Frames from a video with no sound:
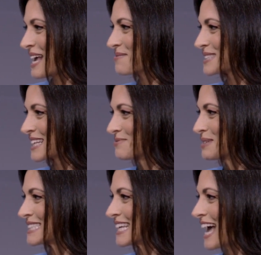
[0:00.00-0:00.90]

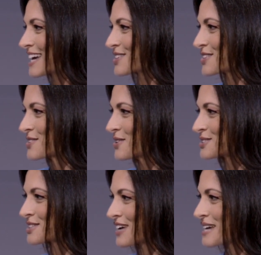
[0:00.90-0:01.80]
MSNBC anchor and
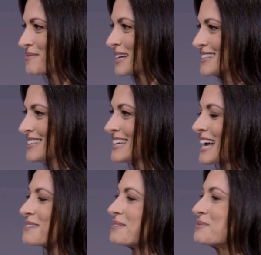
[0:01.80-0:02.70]
host of Ayman
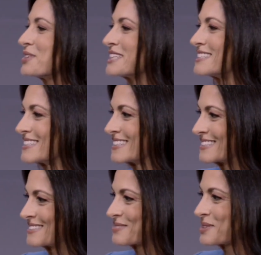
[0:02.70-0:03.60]
Mohyeldin.
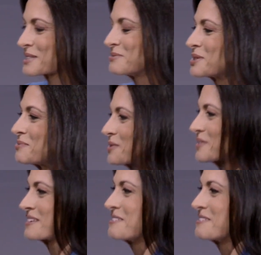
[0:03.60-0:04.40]
Welcome to you both.